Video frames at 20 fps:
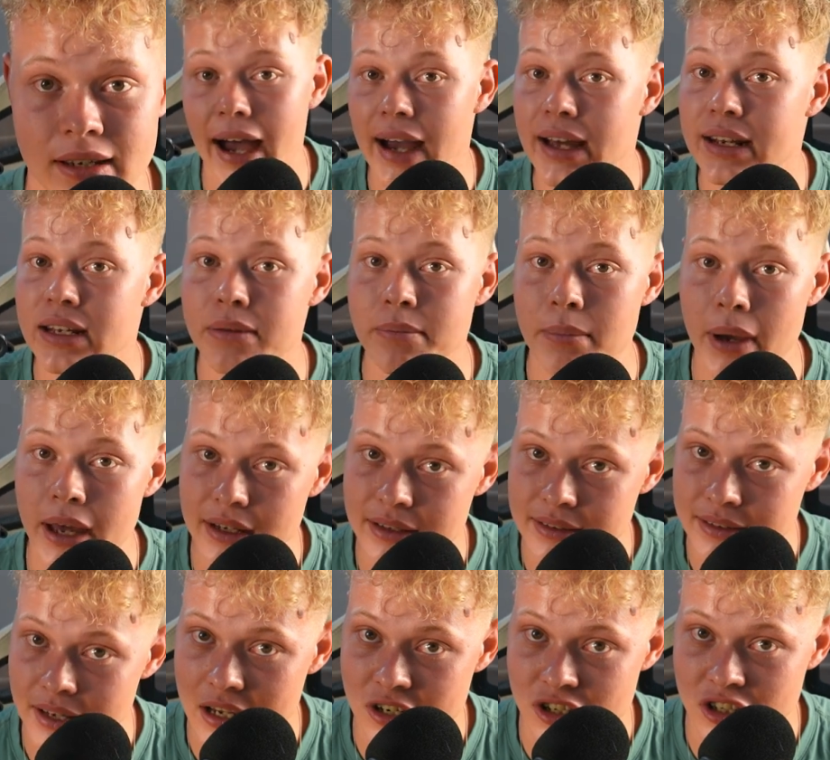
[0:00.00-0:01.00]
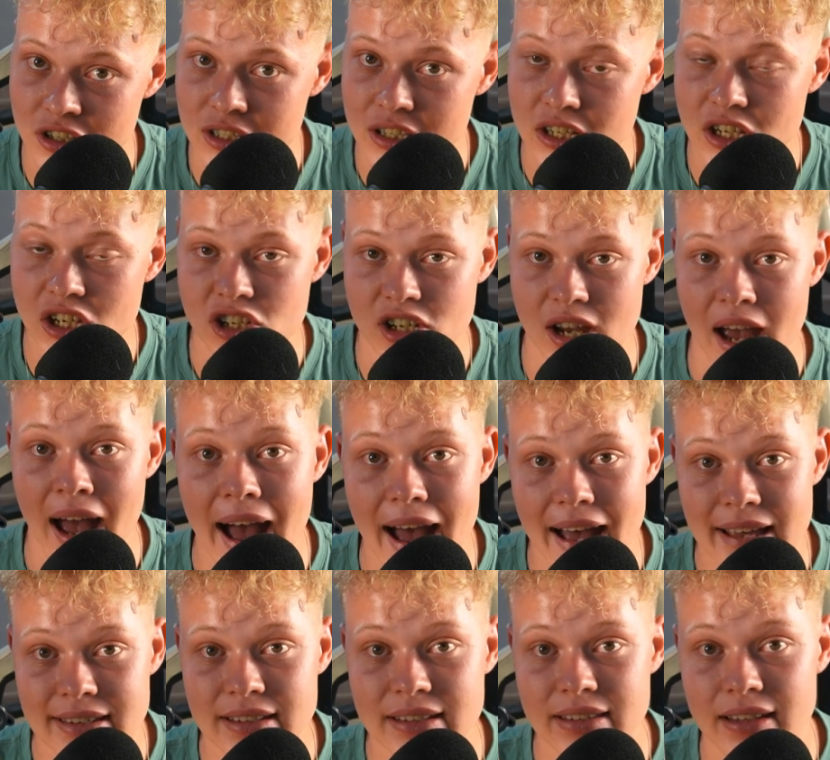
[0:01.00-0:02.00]
And a meditation niche
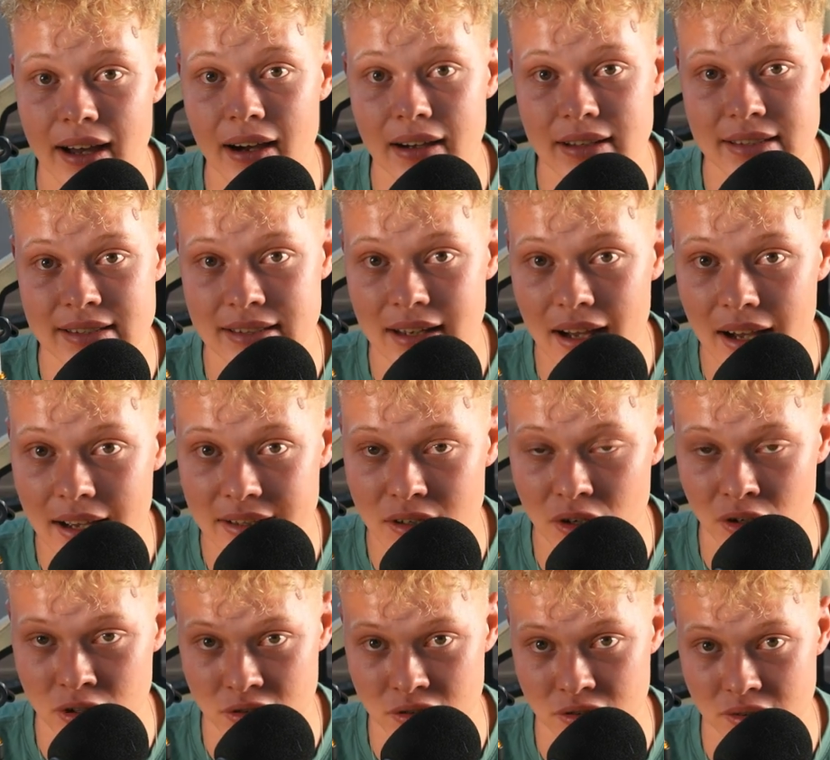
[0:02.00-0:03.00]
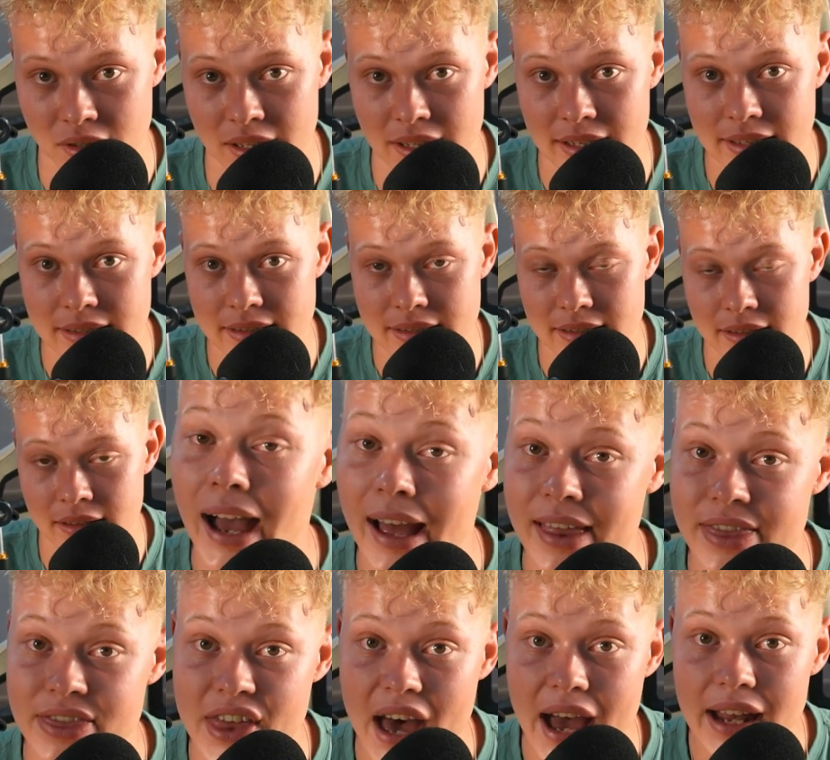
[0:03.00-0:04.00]
has a dark side onto it.
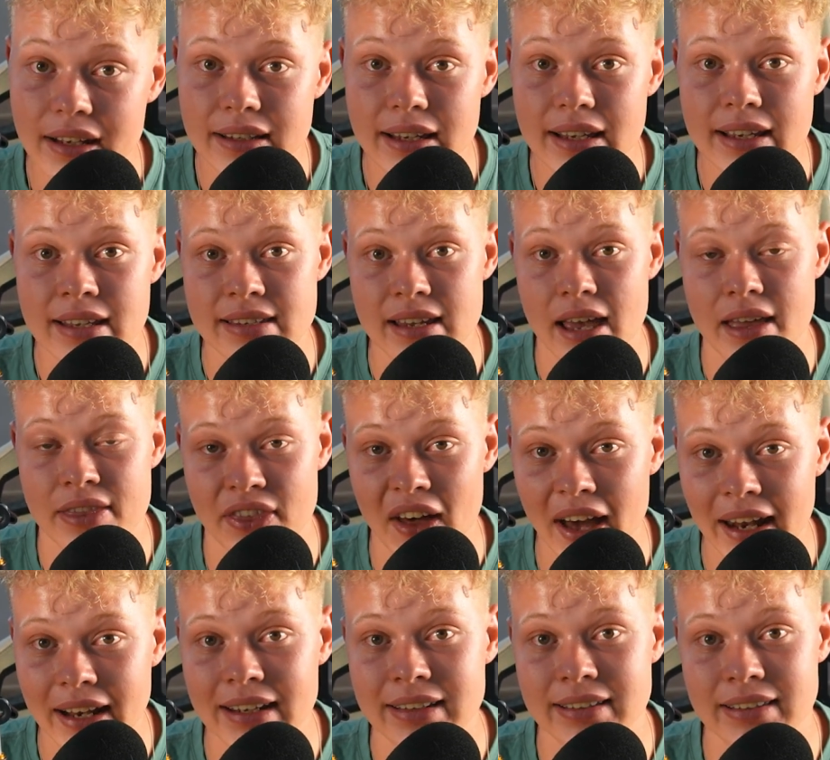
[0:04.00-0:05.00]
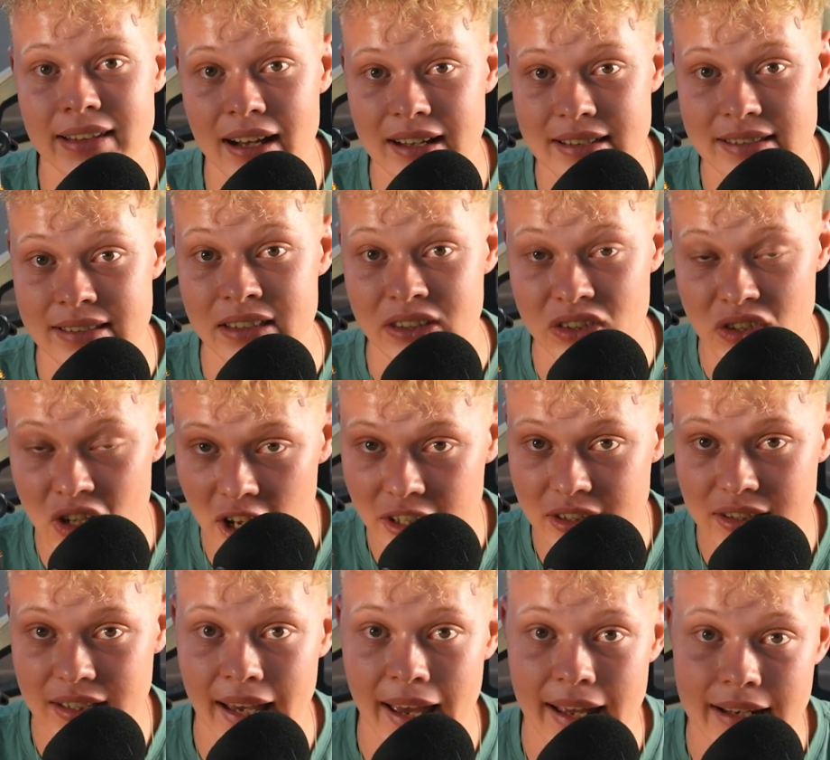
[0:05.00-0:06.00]
And that is is that it does not
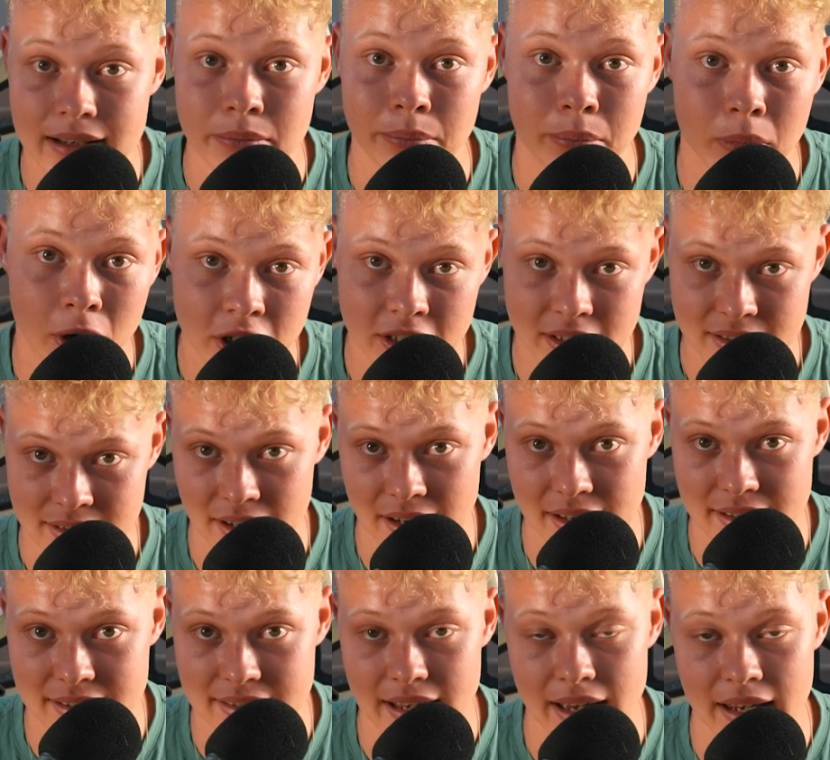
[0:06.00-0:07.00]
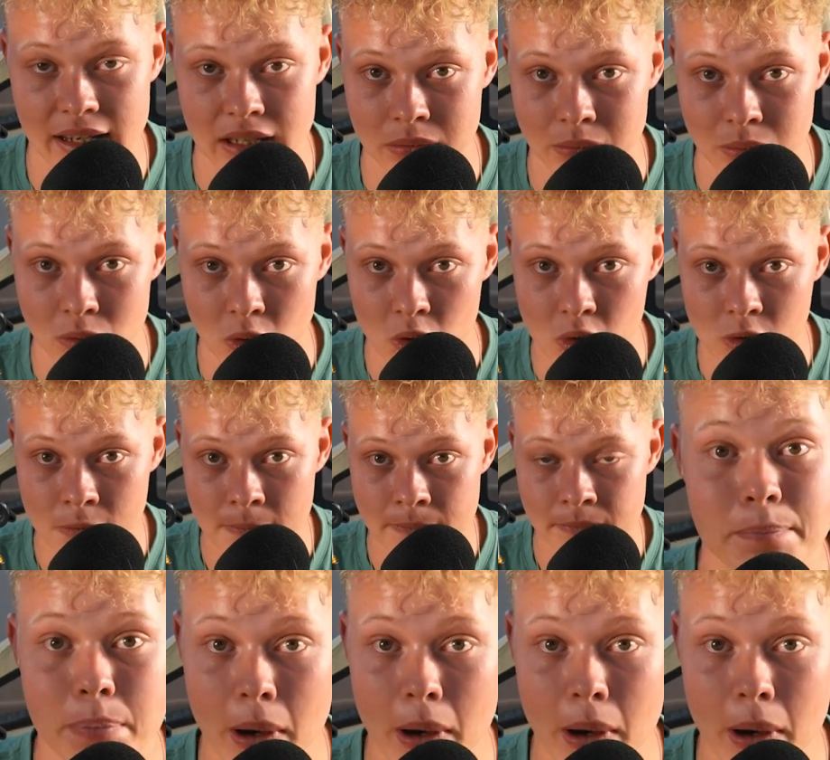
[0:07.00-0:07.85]
get monetized anymore.